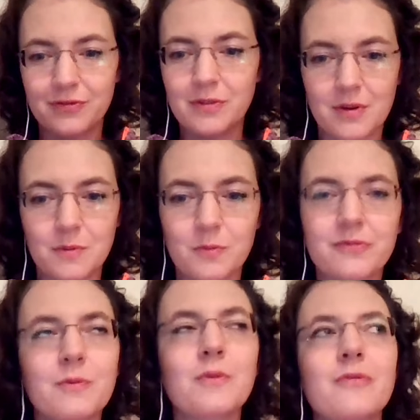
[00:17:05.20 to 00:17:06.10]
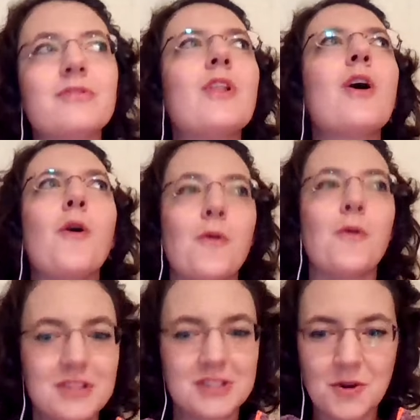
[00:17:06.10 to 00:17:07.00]
was
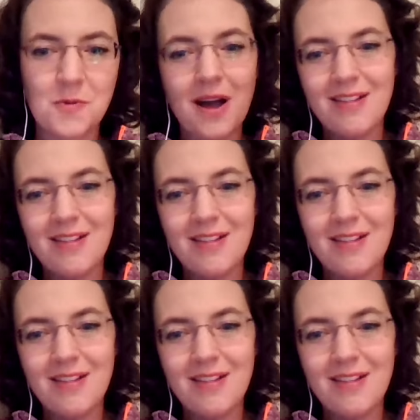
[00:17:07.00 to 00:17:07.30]
flowed so well.